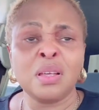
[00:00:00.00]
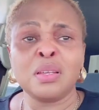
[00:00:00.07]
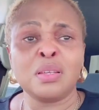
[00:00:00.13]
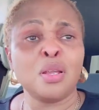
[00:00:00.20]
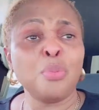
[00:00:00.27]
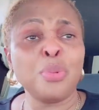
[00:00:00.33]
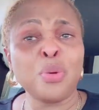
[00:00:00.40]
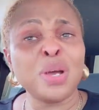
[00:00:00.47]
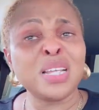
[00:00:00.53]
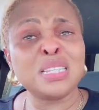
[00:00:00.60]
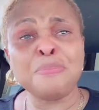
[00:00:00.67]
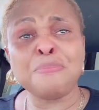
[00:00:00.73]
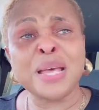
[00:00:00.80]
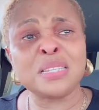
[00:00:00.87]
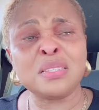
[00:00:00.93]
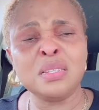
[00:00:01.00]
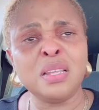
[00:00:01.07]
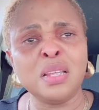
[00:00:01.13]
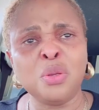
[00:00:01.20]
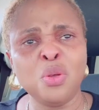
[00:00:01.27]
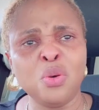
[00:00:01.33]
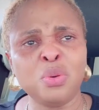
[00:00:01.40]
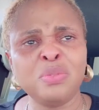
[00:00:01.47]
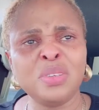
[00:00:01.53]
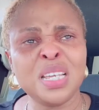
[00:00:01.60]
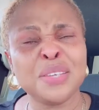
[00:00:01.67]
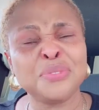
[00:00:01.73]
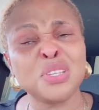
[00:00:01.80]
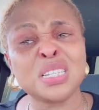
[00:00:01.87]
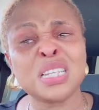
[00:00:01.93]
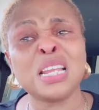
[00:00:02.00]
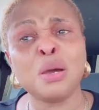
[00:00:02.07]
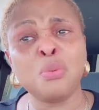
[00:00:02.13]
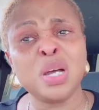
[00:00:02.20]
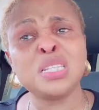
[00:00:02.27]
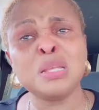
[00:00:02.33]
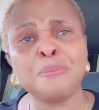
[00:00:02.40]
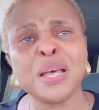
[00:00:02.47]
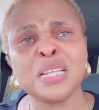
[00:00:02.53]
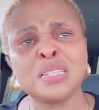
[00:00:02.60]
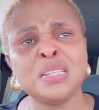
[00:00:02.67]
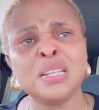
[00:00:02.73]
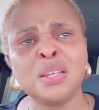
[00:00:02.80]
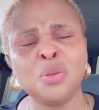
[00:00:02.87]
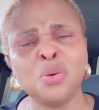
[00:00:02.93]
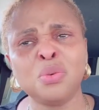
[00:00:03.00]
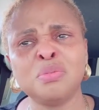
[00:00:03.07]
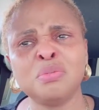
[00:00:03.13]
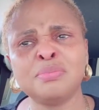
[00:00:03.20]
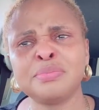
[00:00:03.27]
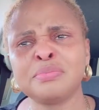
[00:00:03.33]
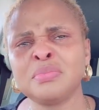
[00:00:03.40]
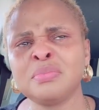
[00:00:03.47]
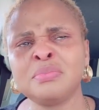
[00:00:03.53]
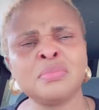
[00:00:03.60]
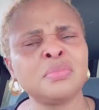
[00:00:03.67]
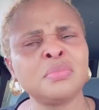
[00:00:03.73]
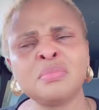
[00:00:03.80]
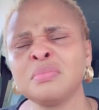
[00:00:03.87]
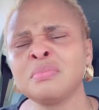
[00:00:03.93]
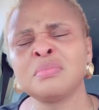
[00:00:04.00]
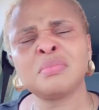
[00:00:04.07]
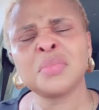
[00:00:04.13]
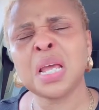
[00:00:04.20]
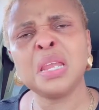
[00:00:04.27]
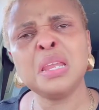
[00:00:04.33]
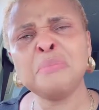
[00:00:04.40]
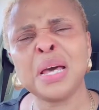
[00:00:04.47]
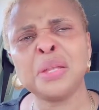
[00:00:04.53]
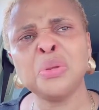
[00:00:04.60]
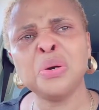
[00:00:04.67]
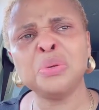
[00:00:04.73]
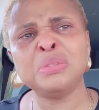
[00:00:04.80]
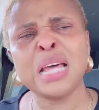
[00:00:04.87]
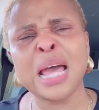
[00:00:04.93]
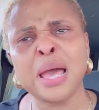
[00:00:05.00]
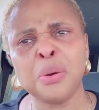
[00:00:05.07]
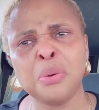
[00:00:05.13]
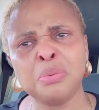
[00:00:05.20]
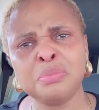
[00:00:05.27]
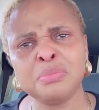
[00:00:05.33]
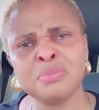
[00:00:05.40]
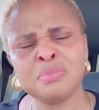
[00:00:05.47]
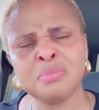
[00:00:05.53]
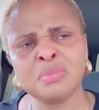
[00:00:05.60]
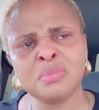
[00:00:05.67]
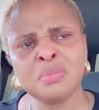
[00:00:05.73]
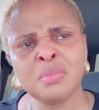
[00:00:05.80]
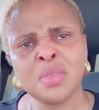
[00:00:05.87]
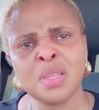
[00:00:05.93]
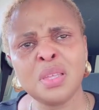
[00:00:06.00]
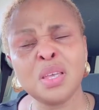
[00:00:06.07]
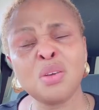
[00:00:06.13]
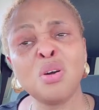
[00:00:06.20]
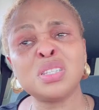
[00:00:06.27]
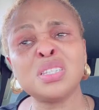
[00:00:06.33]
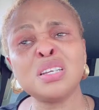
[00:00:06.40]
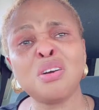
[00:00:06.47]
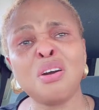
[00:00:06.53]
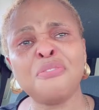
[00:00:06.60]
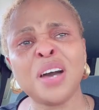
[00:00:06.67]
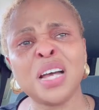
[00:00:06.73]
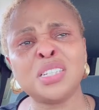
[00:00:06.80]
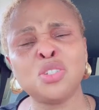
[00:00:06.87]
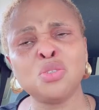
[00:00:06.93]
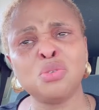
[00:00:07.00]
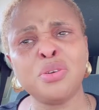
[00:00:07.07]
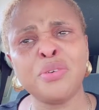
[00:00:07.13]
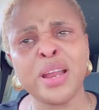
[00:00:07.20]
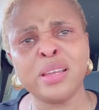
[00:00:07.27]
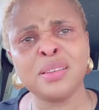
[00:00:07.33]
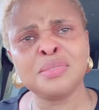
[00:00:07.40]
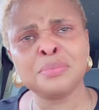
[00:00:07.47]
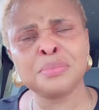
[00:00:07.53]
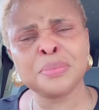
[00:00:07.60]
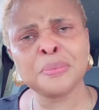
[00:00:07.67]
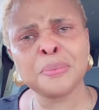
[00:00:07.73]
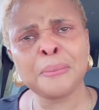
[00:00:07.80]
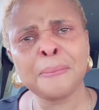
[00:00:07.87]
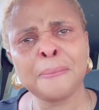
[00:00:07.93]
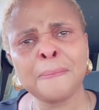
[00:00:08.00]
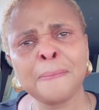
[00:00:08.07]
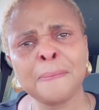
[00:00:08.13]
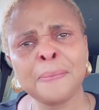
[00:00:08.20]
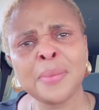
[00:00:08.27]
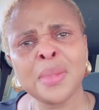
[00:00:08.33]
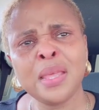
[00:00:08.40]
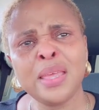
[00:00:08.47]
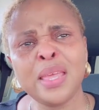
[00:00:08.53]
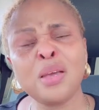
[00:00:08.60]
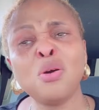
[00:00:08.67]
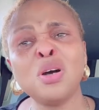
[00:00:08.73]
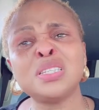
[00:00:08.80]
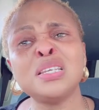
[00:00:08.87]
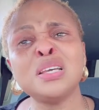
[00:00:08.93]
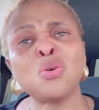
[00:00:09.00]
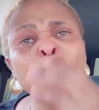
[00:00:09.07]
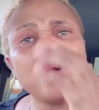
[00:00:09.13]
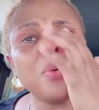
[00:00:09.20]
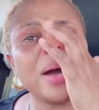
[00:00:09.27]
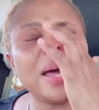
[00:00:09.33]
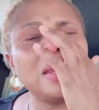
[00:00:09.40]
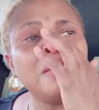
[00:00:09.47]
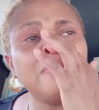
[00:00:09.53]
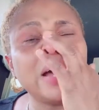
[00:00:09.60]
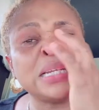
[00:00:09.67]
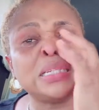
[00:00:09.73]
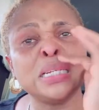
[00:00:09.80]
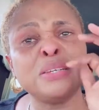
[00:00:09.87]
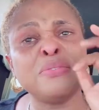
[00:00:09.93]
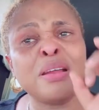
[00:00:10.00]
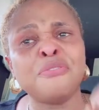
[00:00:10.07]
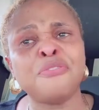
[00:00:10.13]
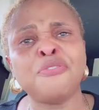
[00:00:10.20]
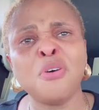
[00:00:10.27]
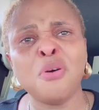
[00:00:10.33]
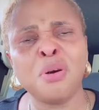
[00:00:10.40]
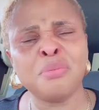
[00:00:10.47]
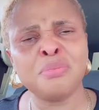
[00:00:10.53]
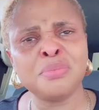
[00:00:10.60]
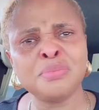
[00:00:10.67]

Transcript: Not be waiting person they know. If to say that waiting person they know. Alima no die. You go think of her children. You go think who you want to leave her children for.